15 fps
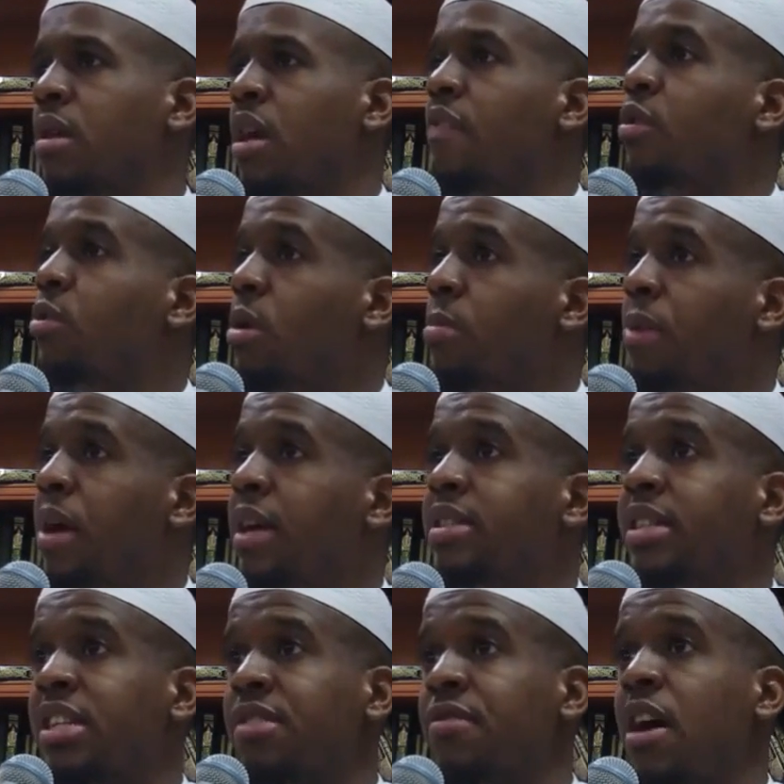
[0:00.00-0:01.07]
If you wear pants,
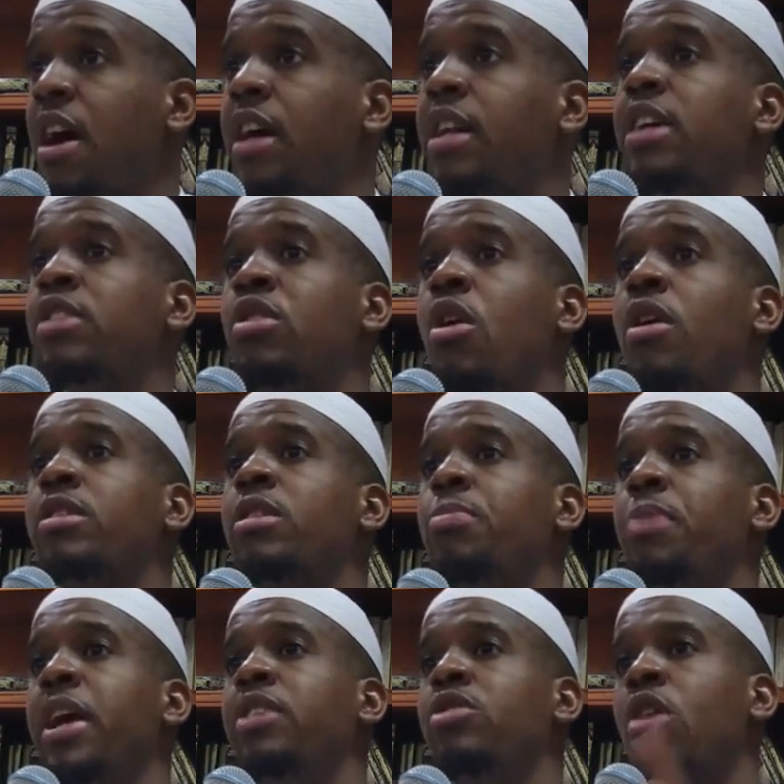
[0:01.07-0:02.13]
that's fine, as long as the
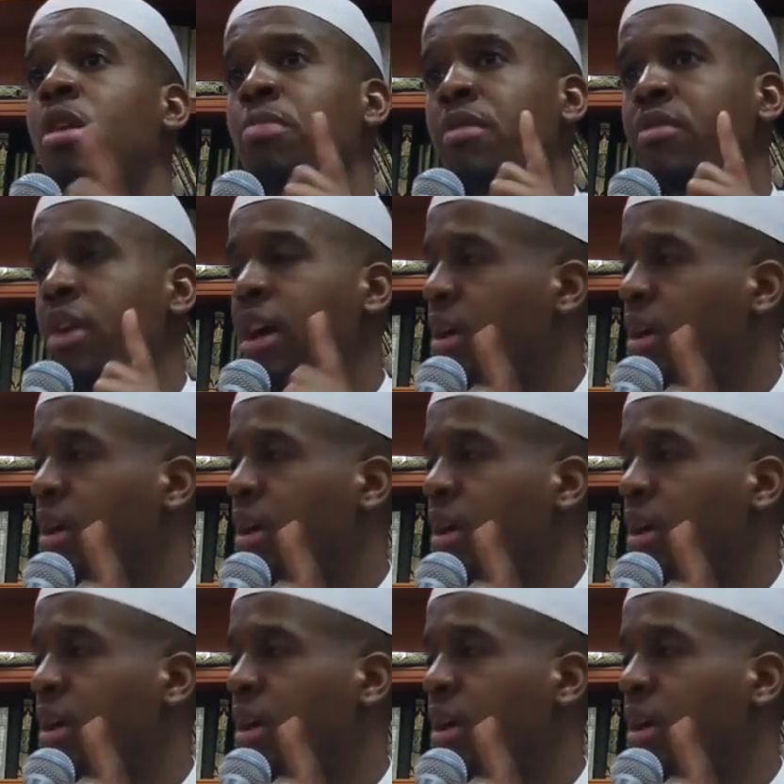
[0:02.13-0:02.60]
pants are above your